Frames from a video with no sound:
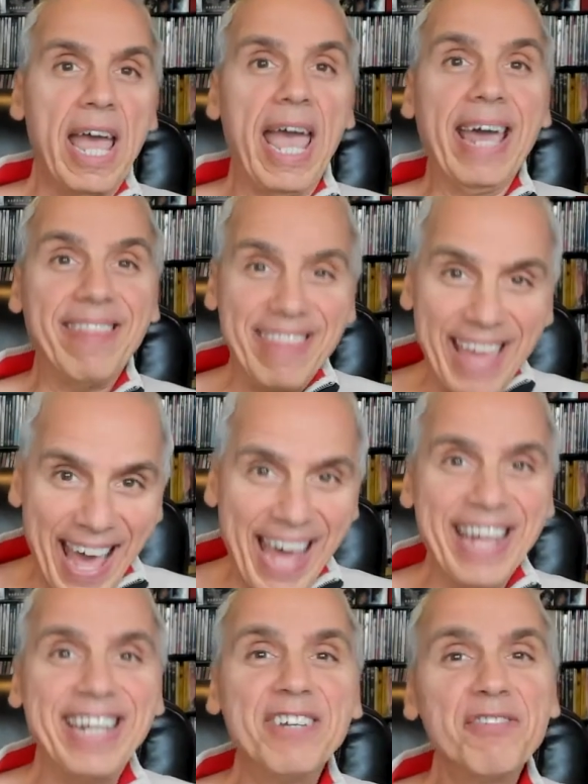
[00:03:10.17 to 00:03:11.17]
At the
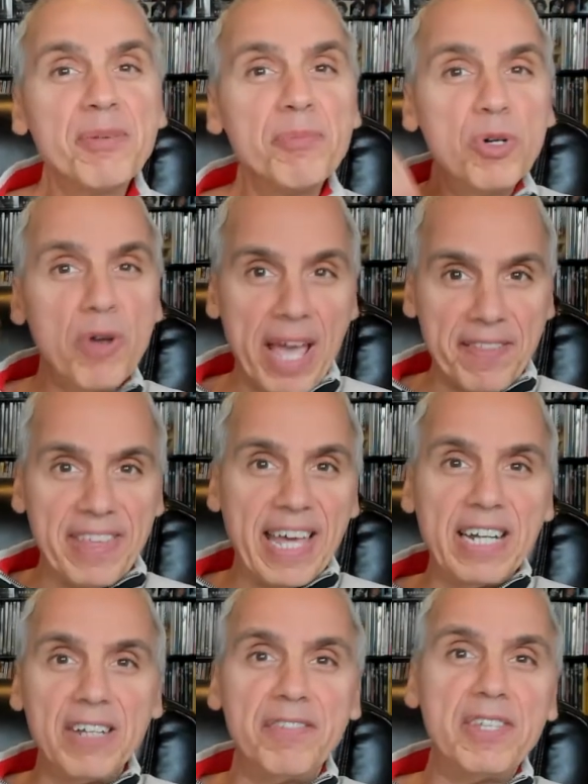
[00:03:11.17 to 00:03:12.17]
end of the movie, at the
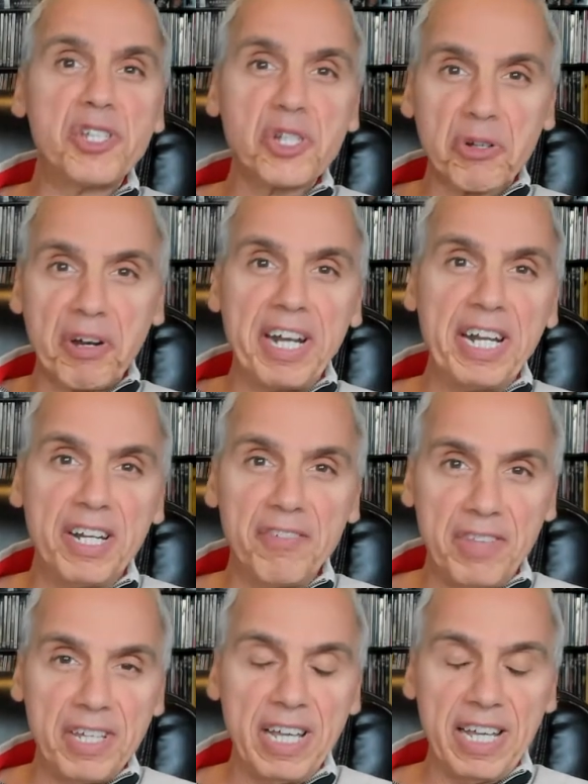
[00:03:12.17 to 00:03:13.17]
end of the screening of
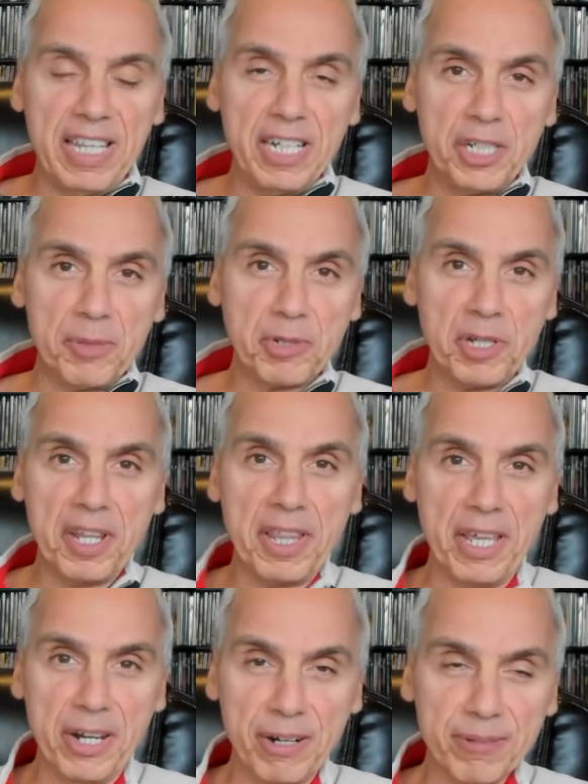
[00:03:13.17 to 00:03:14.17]
the at the Egyptian
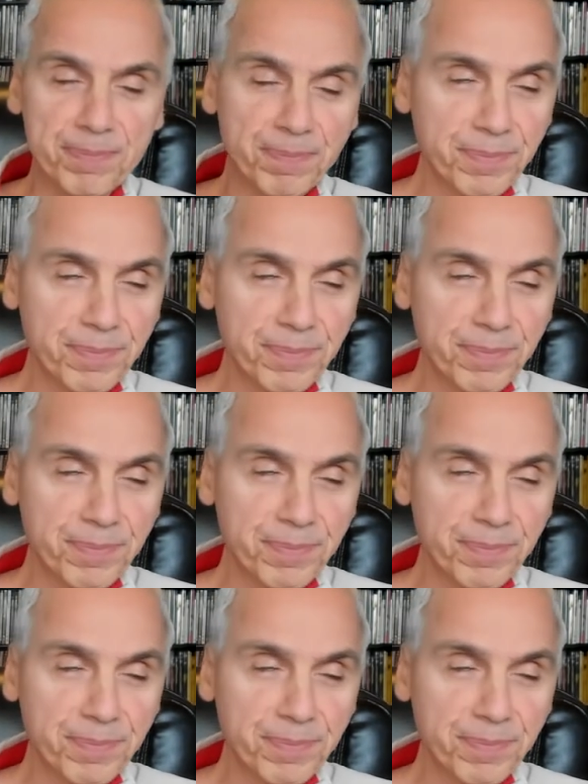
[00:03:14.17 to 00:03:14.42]
Theater,